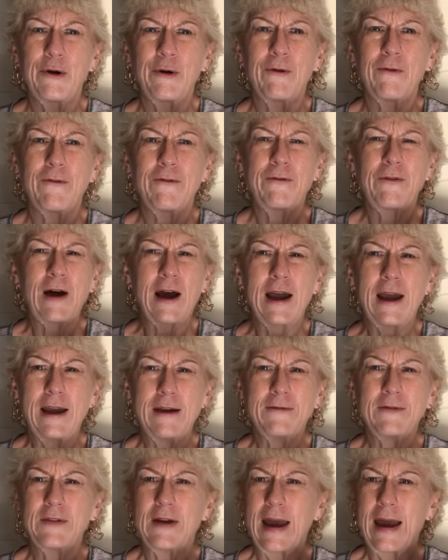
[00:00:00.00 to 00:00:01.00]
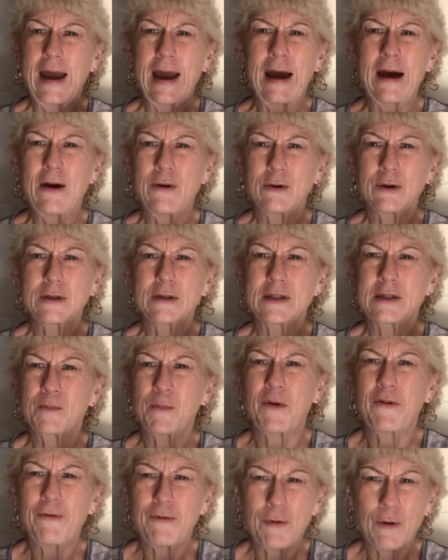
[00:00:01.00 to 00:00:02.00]
know, five hours
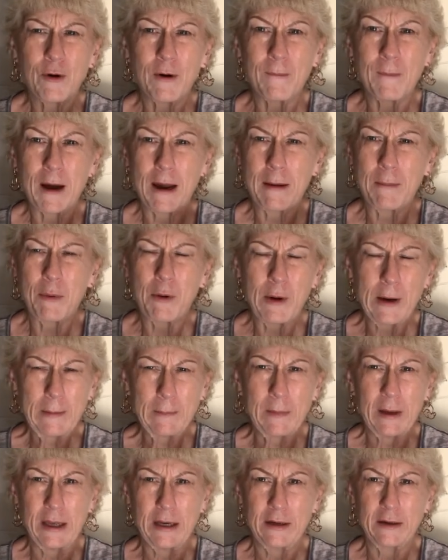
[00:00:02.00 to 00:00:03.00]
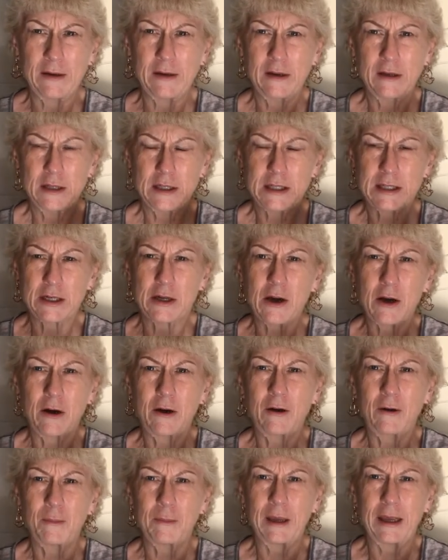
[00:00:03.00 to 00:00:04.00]
before my appointment to
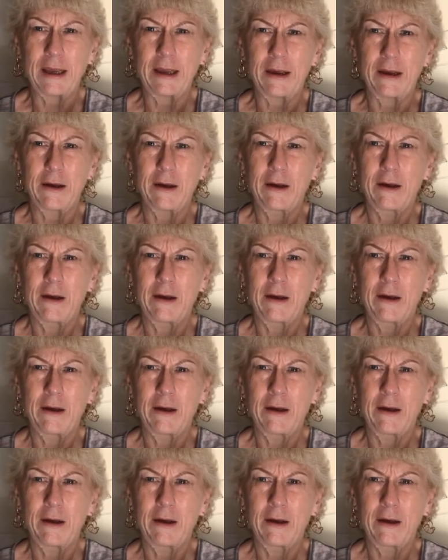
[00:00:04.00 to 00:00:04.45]
call me?